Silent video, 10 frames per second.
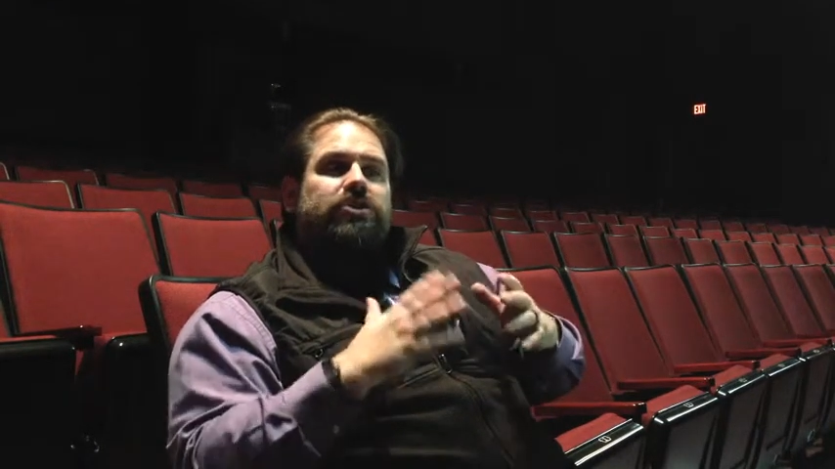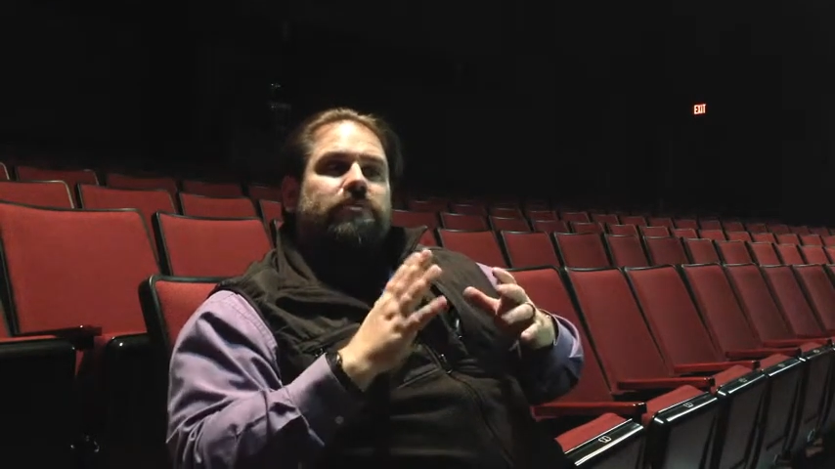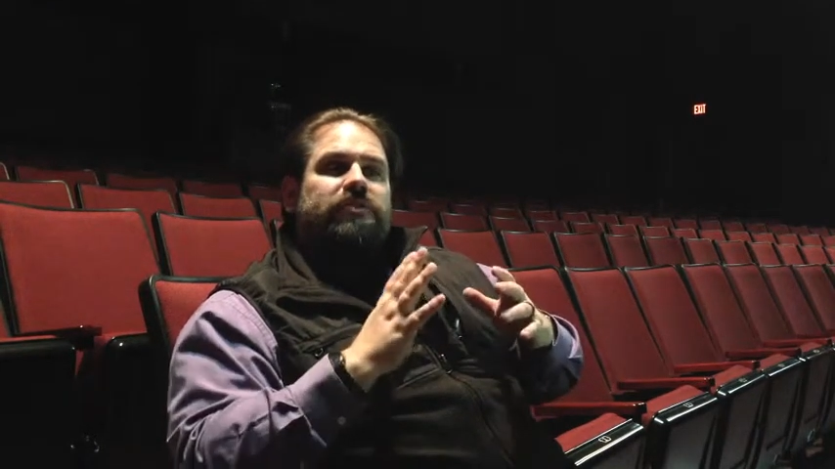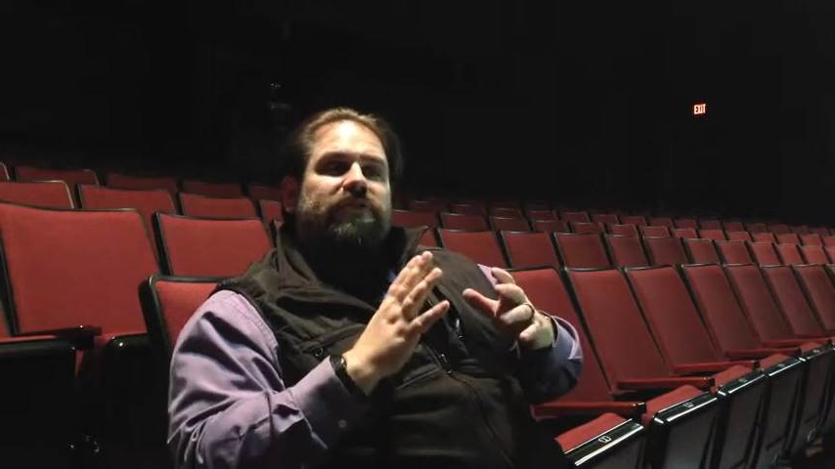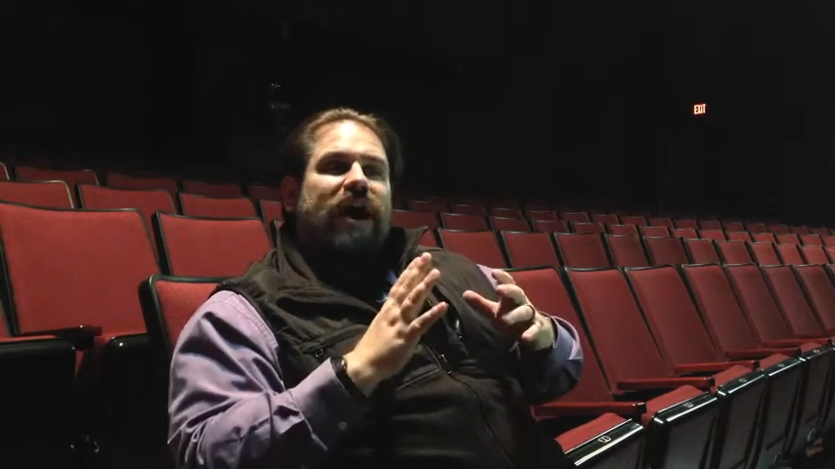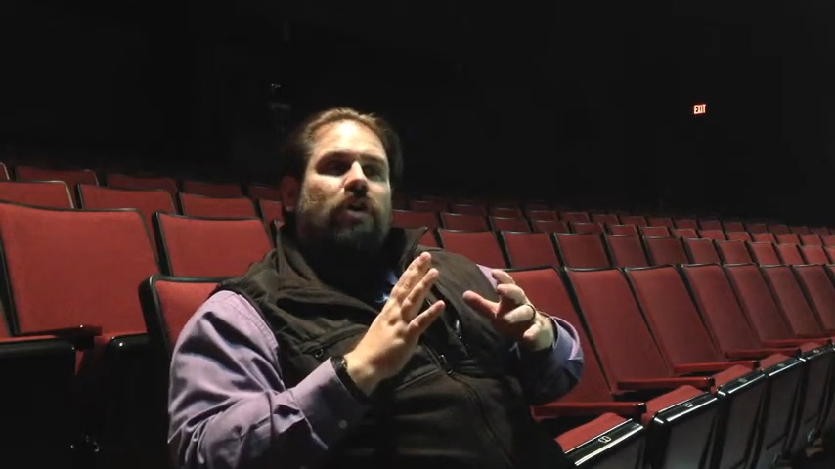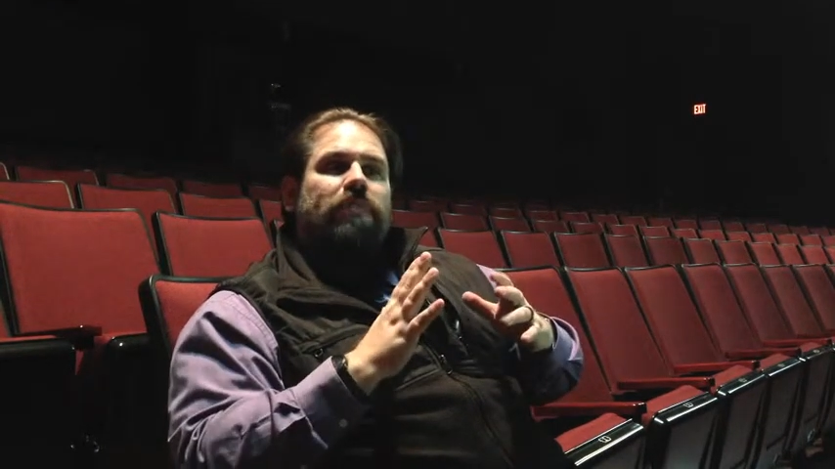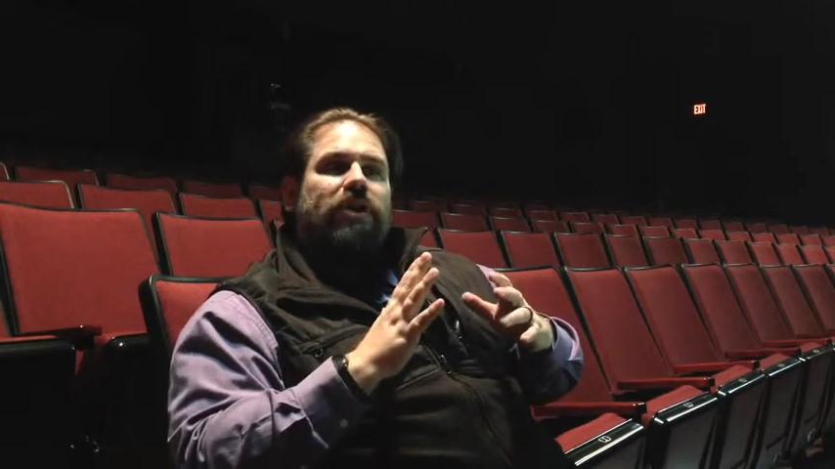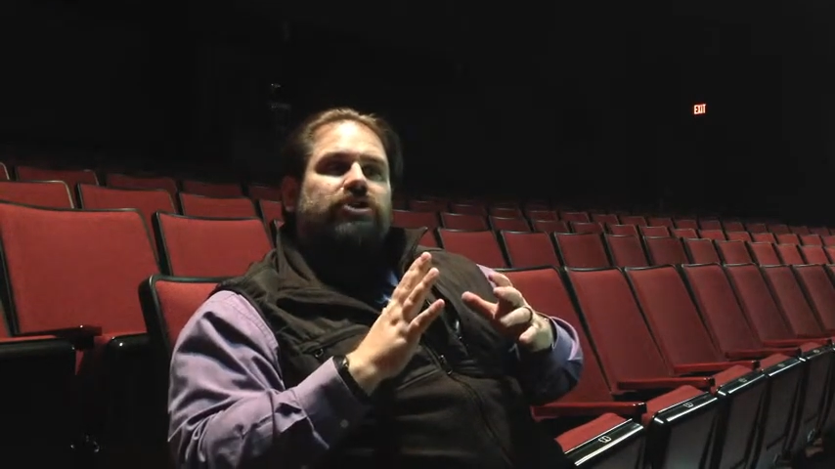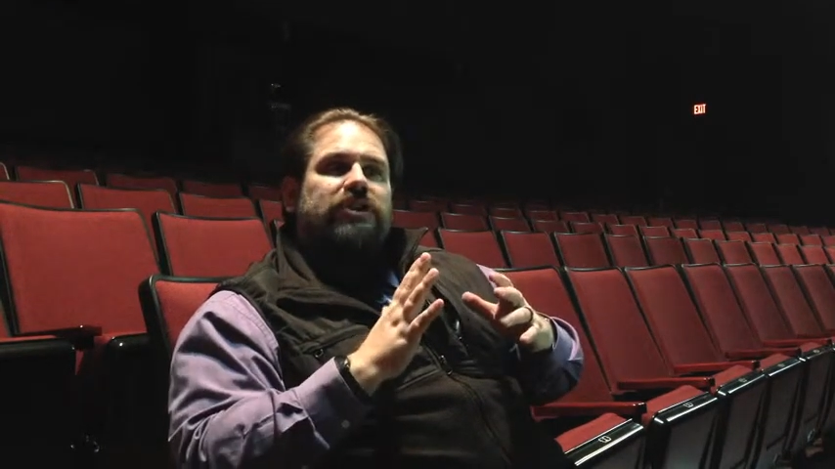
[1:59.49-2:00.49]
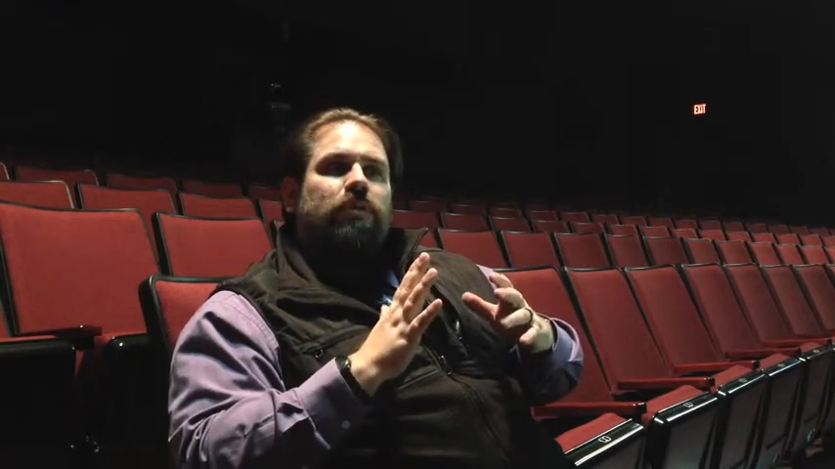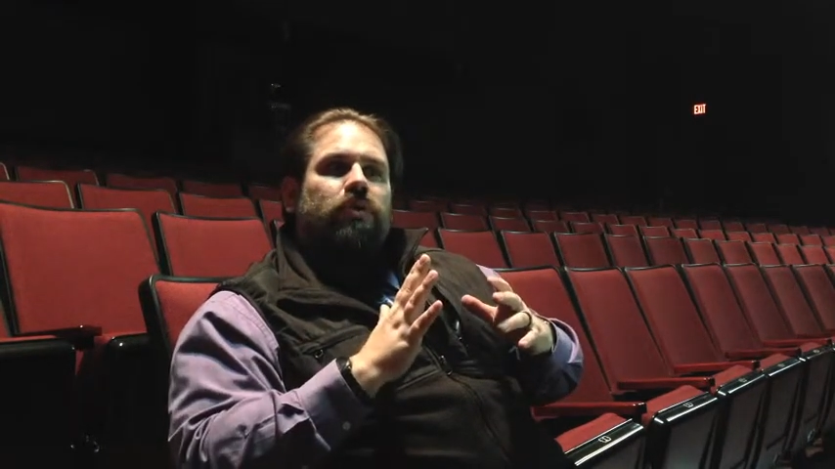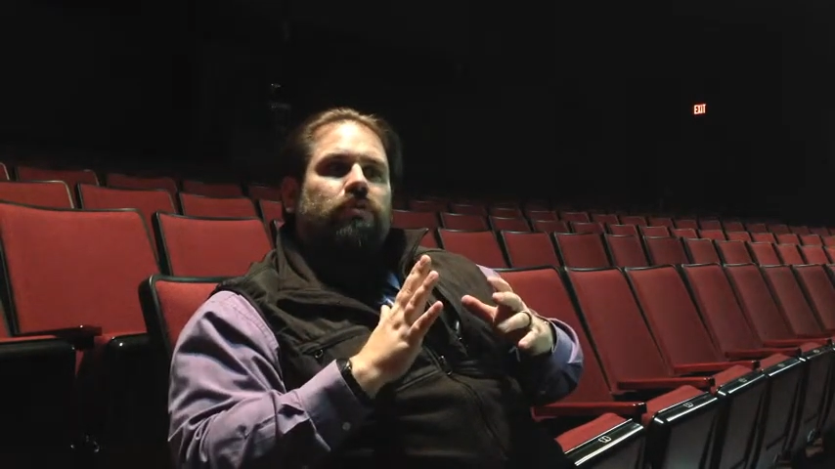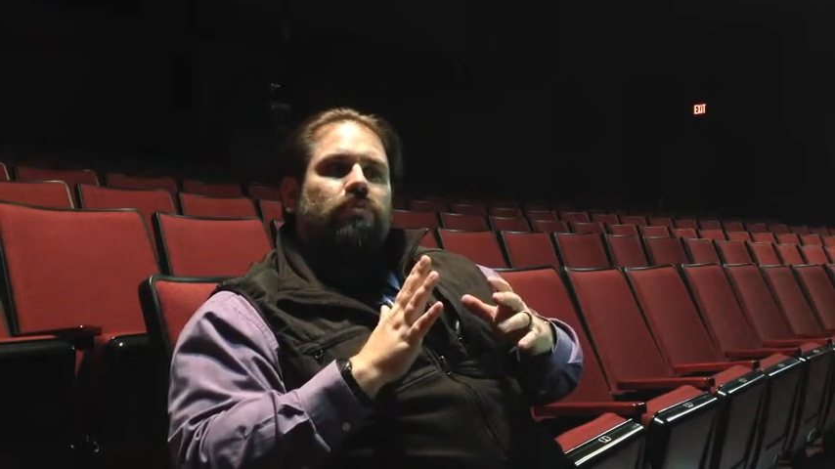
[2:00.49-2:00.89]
terms of how much someone